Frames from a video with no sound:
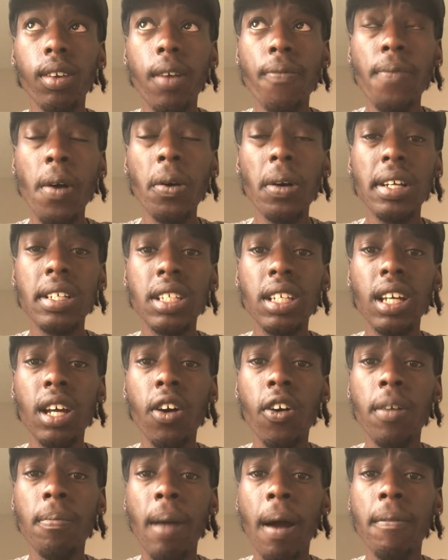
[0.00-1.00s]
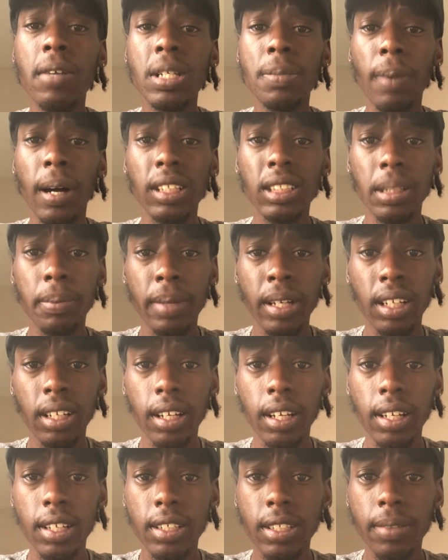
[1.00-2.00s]
focusing on my
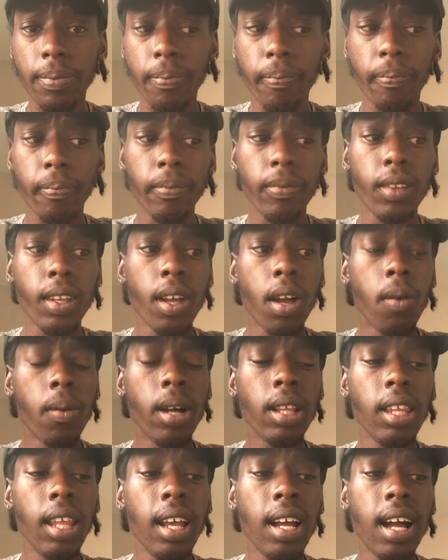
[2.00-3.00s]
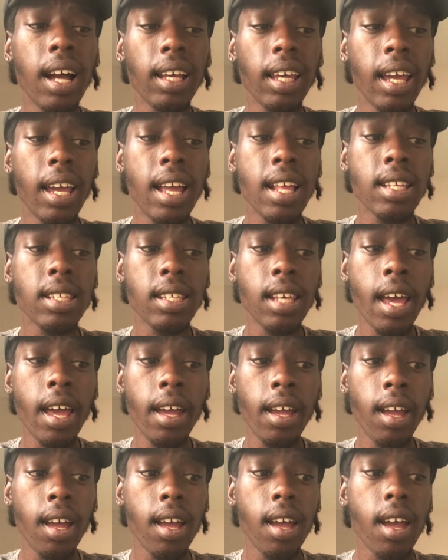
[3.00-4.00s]
responsibilities. One thing I can
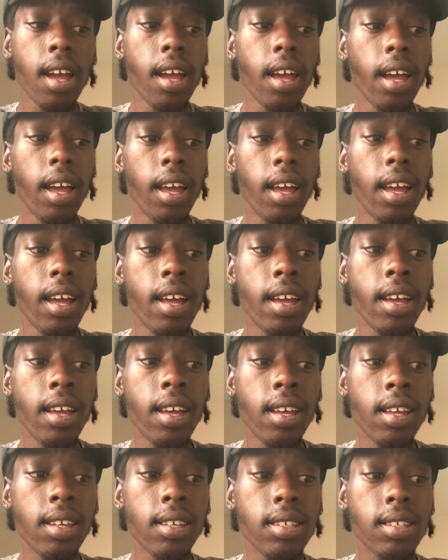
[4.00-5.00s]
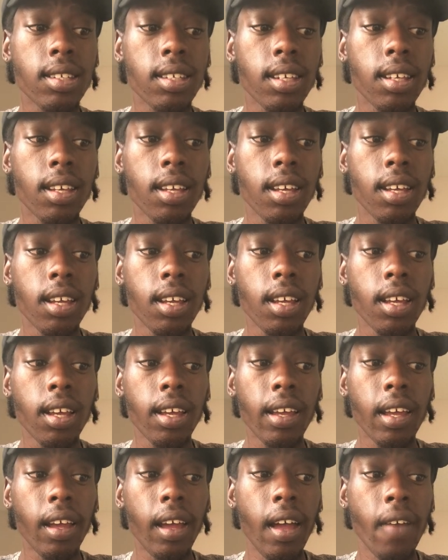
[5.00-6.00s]
say is
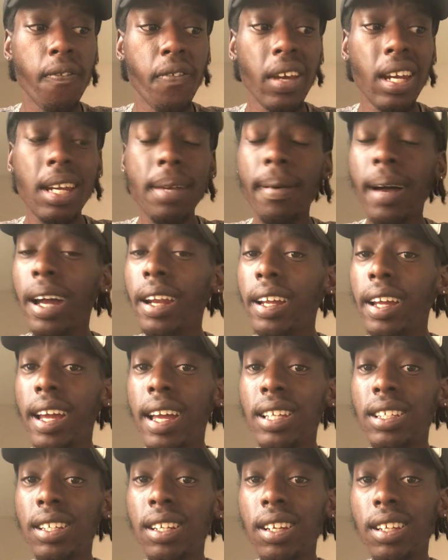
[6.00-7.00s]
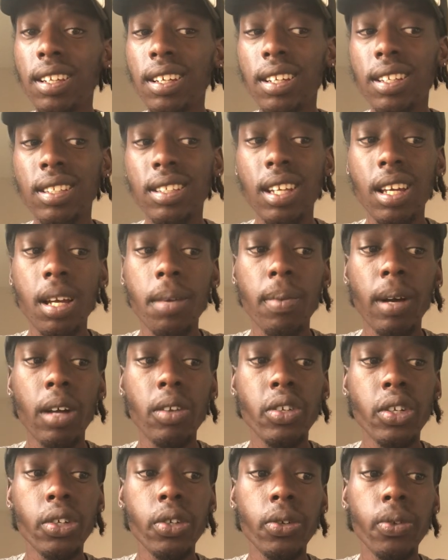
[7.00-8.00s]
if anybody has anything to say
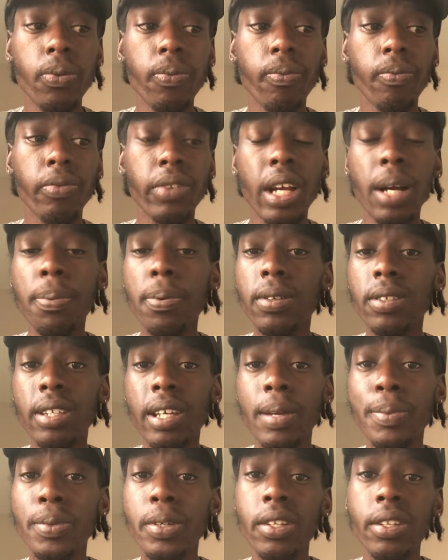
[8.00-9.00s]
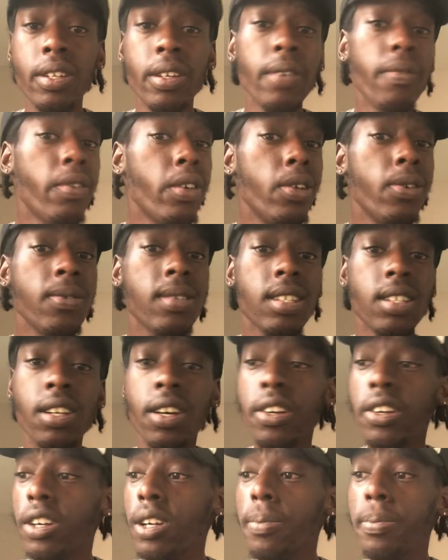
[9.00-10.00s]
about you, their perception of you is
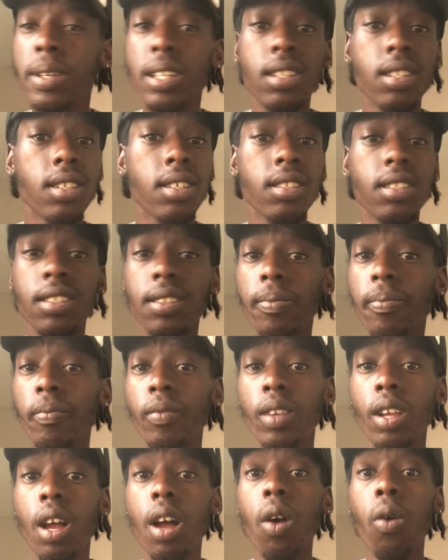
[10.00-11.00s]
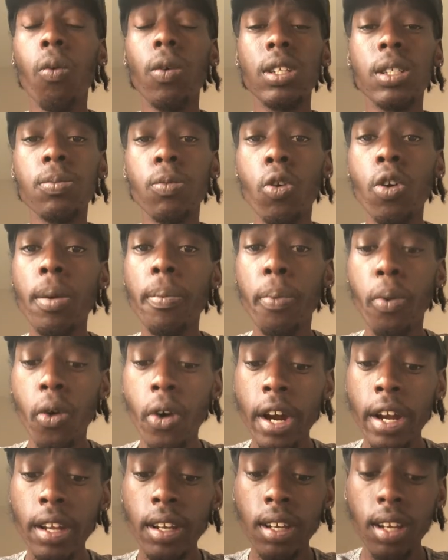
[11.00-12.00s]
none of your business. What's more
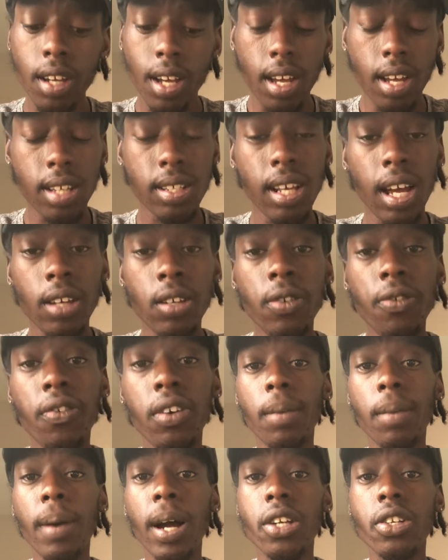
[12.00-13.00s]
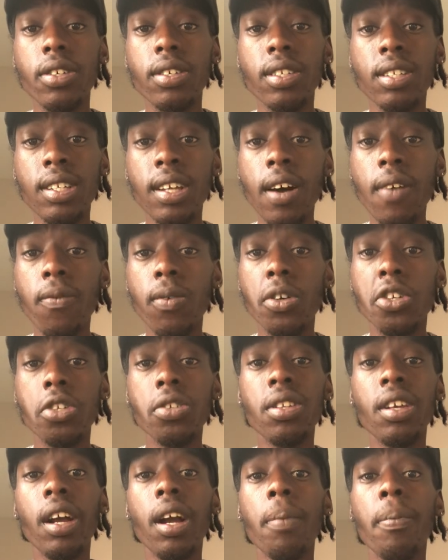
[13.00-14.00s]
important is how you about yourself, what you
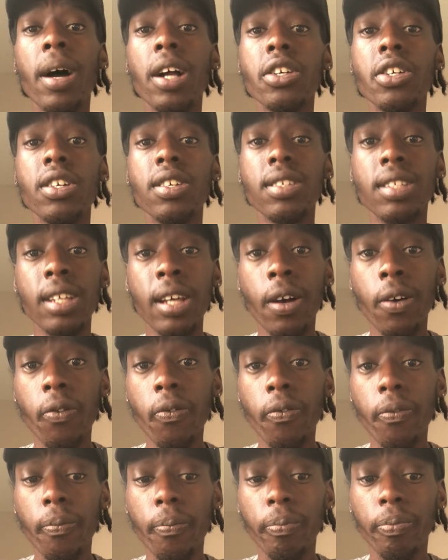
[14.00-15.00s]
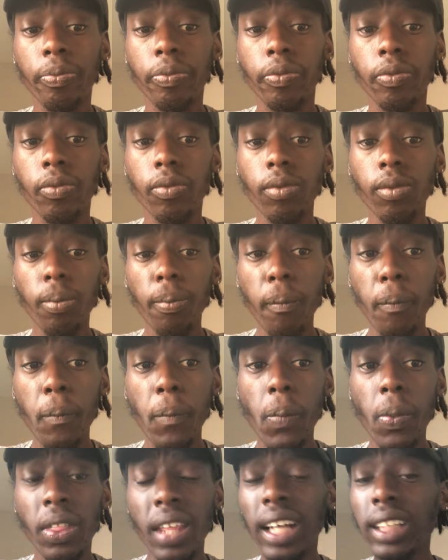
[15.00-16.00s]
think about yourself.
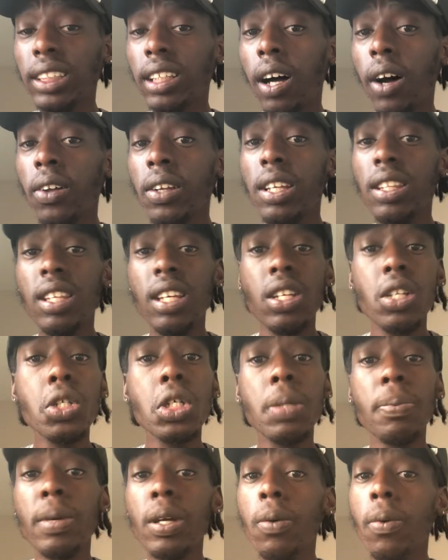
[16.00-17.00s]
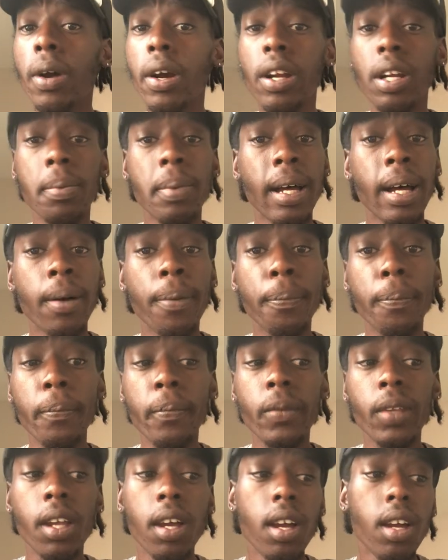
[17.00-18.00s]
That's the only thing you should be worried about.
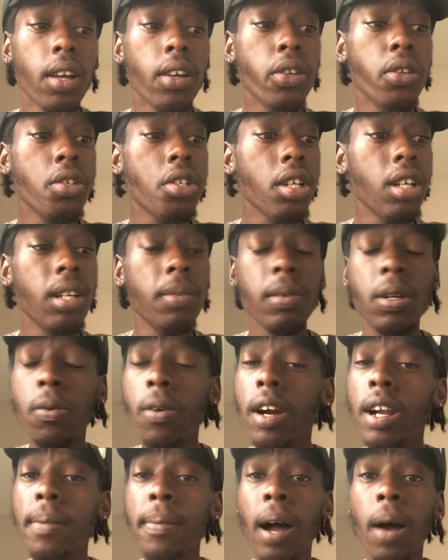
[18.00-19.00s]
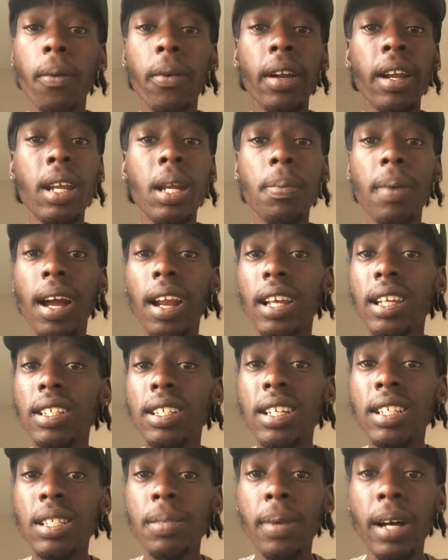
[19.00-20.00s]
You shouldn't be worried about what anybody
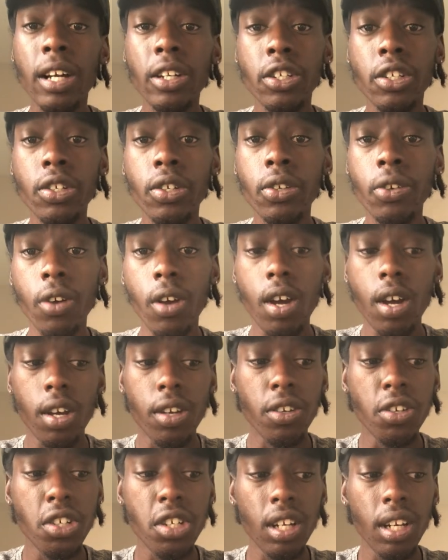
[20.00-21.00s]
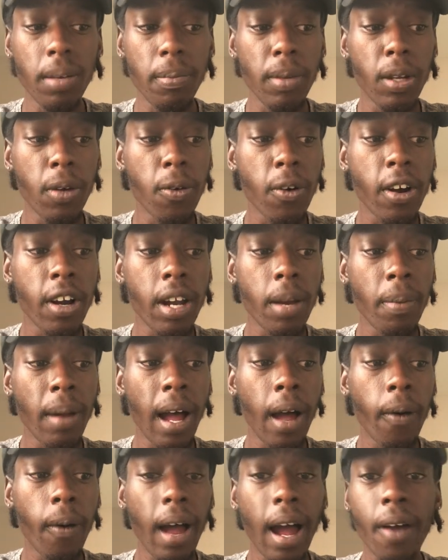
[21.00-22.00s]
says about you. You shouldn't be worried
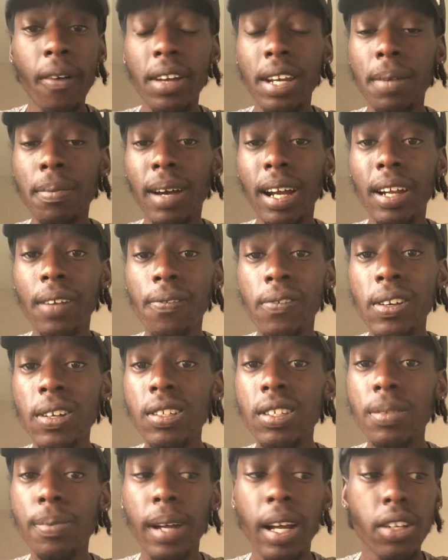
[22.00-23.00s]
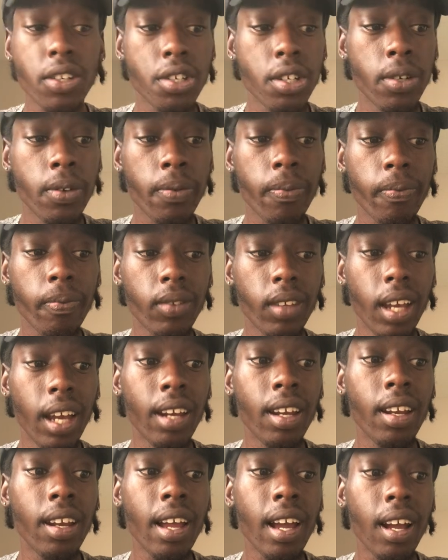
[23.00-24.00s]
about how anybody feels about you
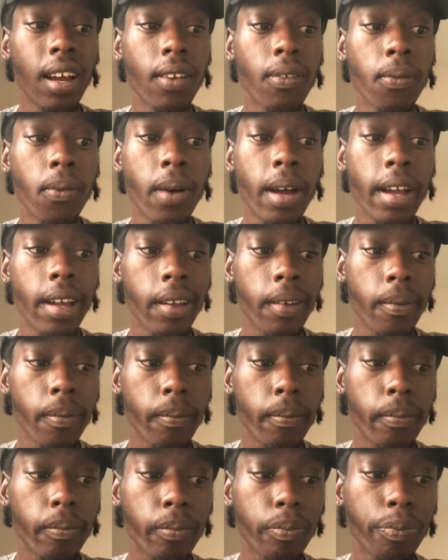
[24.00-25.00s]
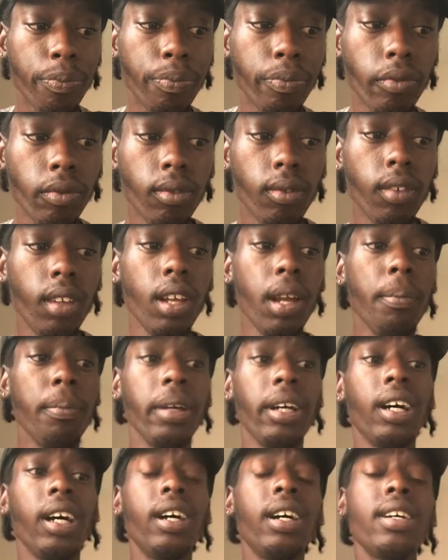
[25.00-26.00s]
in a negative way.
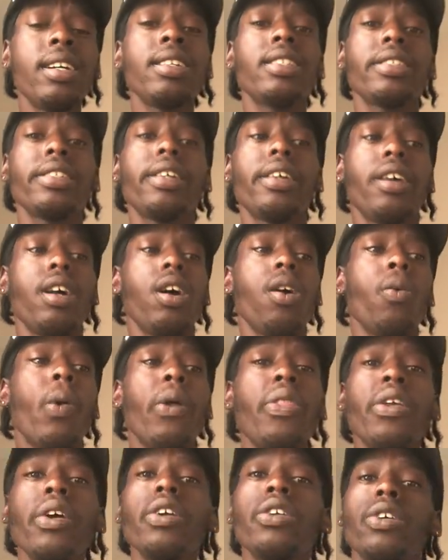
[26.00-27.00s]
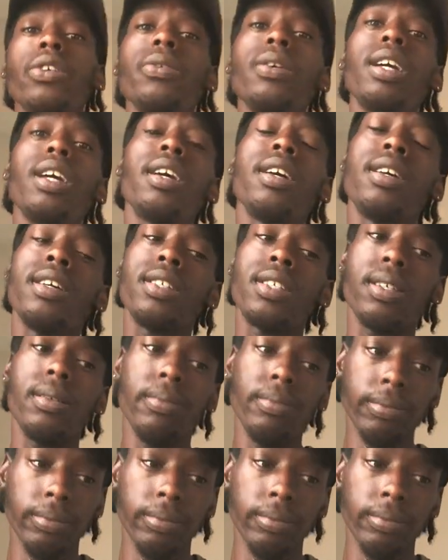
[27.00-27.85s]
Because what they're doing is